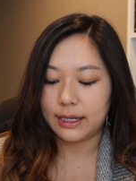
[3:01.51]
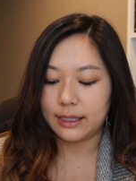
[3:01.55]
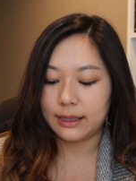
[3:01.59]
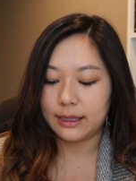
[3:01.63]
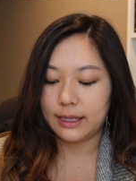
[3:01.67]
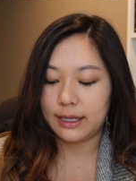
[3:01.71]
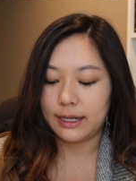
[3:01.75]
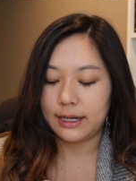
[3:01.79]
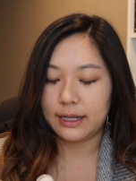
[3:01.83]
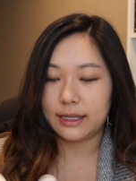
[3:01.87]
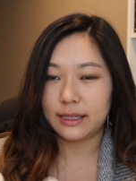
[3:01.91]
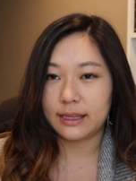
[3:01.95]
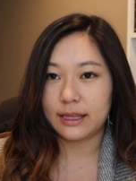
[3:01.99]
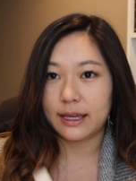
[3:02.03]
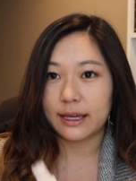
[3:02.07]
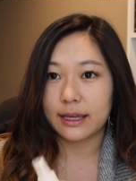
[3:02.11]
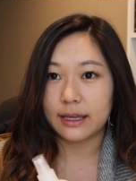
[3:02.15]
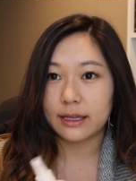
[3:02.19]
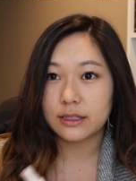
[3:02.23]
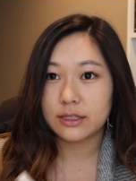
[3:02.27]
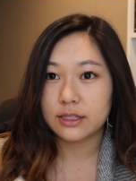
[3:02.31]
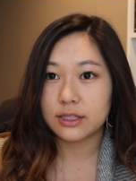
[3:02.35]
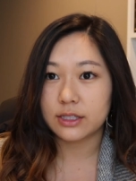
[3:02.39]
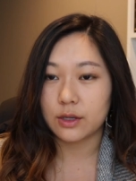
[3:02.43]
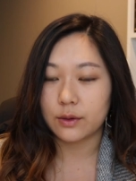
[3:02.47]
I let it
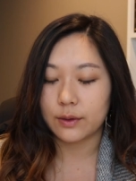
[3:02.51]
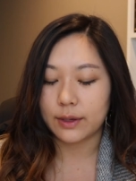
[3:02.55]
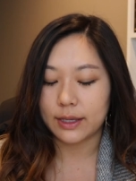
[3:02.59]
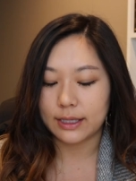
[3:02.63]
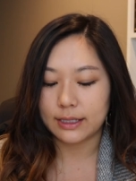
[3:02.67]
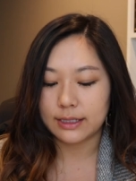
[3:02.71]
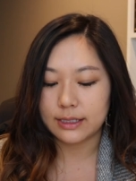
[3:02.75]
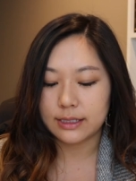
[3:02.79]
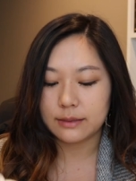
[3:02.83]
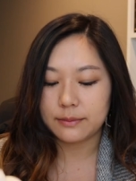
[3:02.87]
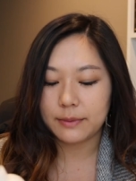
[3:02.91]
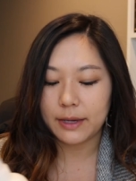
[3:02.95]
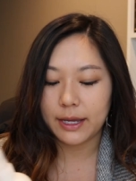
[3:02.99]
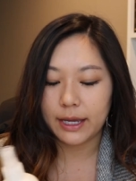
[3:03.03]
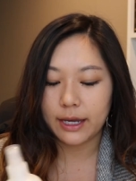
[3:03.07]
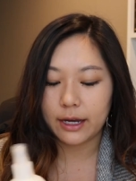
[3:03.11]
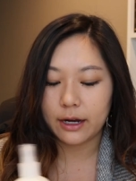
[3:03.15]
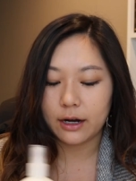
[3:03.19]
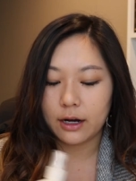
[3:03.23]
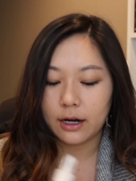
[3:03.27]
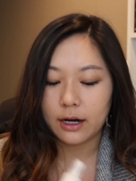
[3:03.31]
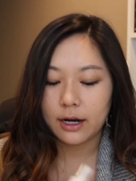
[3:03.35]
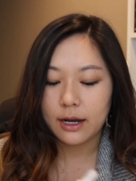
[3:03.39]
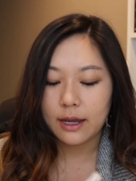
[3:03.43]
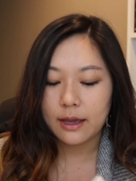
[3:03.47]
like soak into my
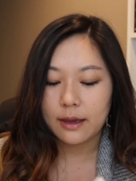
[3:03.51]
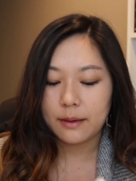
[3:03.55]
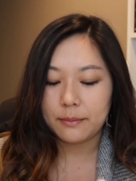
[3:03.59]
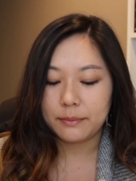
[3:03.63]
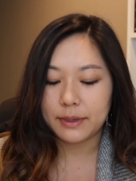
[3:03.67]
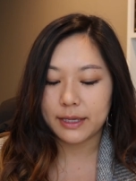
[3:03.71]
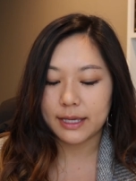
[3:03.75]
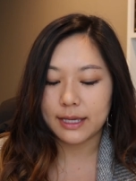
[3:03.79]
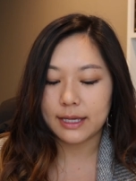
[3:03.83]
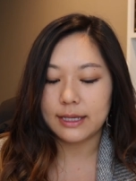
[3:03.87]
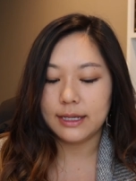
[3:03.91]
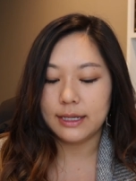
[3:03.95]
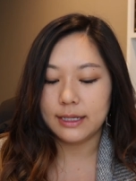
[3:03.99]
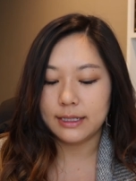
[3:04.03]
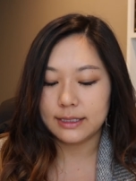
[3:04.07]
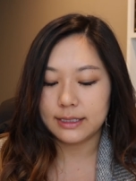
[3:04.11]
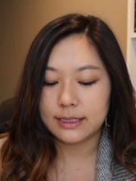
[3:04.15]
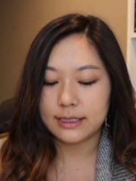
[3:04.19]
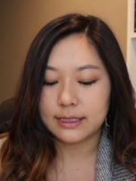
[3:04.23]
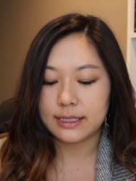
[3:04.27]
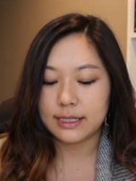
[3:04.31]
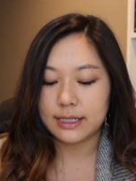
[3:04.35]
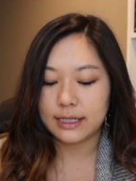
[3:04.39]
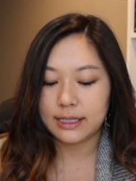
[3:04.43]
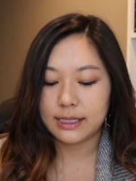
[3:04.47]
hair
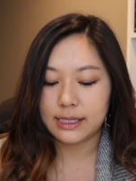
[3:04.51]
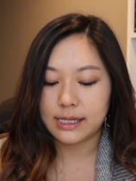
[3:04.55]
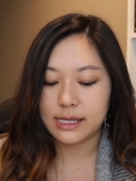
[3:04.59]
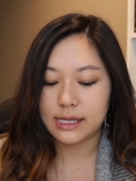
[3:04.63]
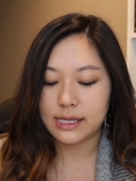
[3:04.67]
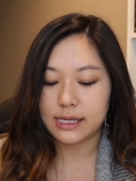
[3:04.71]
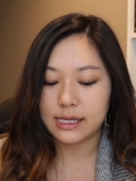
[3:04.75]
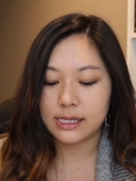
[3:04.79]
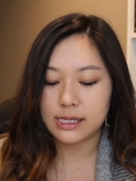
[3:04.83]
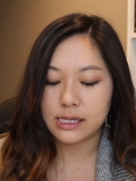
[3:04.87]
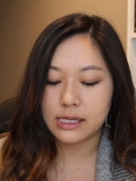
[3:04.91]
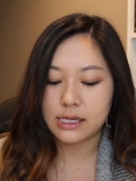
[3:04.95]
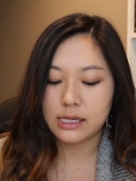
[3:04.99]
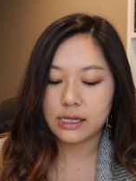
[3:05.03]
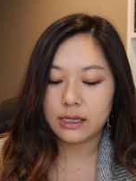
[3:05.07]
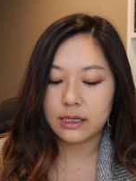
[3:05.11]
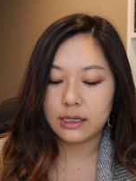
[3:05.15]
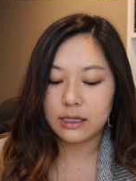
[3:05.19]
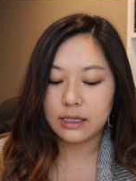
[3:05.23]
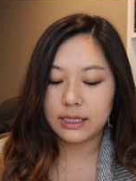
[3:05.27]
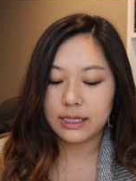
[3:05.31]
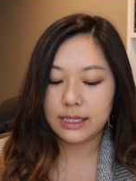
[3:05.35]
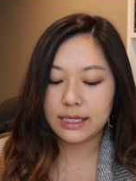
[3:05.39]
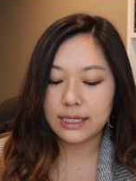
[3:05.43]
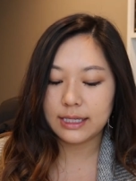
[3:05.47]
because it's a heat
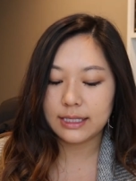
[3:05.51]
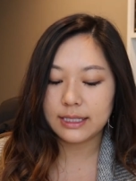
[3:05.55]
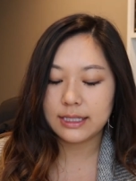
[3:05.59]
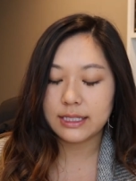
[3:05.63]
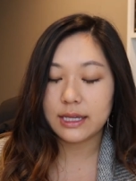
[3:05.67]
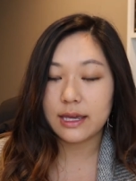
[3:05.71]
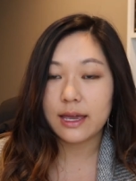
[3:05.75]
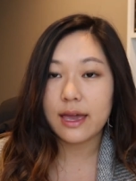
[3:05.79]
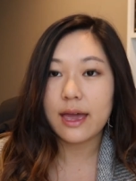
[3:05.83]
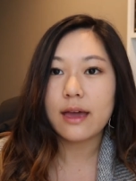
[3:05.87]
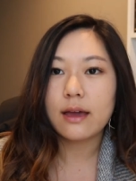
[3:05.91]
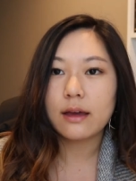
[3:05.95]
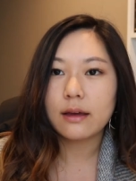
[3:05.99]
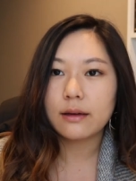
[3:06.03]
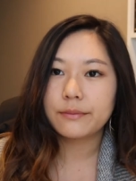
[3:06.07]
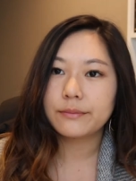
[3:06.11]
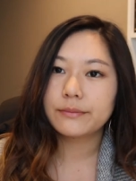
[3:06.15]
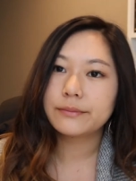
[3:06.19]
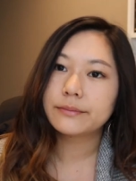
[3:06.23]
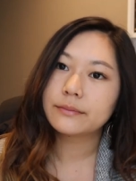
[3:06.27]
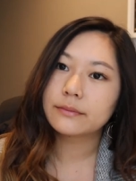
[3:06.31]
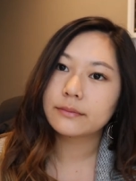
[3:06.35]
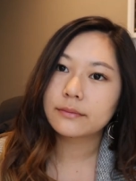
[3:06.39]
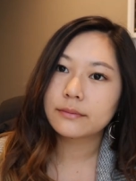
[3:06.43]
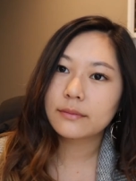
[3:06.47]
heat
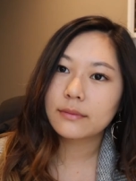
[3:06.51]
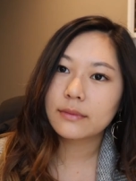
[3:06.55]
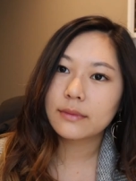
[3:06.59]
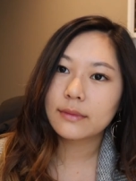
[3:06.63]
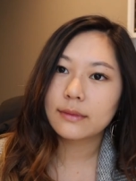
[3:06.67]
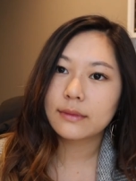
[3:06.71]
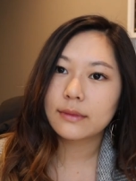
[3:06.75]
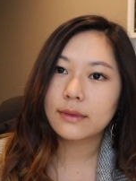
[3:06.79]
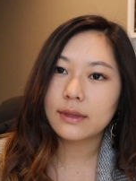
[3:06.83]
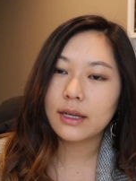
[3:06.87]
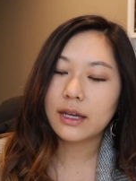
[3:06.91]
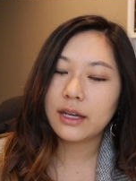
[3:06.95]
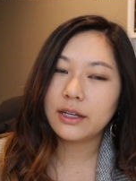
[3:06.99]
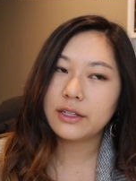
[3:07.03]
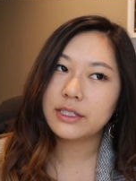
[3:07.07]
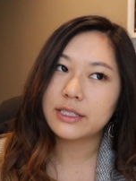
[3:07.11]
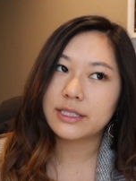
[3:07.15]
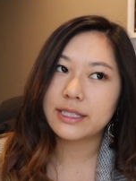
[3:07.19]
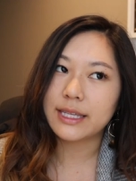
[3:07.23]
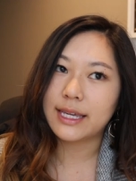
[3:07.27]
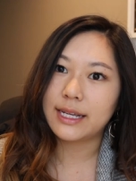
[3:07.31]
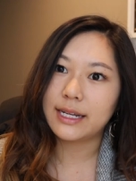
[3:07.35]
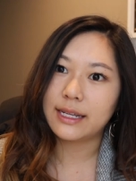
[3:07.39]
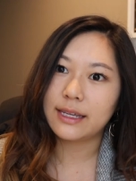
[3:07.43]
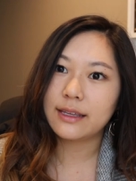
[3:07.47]
I
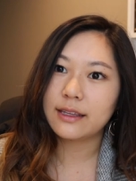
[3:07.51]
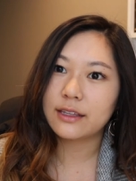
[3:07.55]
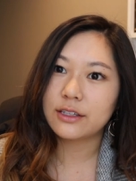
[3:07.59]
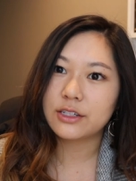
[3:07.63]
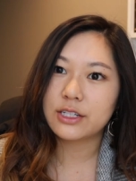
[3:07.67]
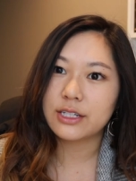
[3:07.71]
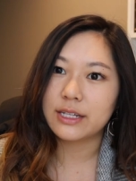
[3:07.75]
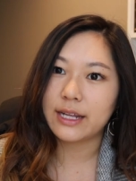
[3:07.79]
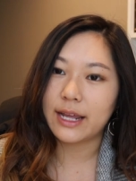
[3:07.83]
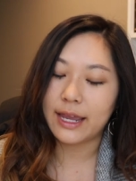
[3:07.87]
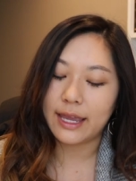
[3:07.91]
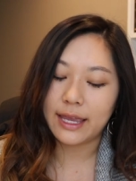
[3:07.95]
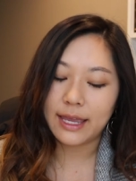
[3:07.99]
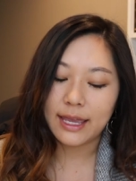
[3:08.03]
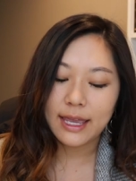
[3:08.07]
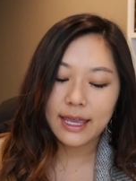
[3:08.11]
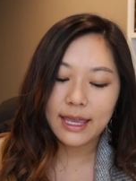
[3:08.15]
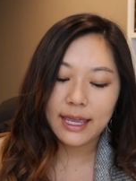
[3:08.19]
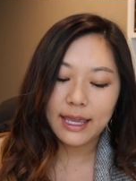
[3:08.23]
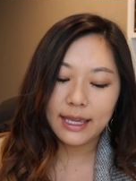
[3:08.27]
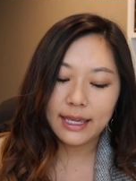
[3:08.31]
just can't English today.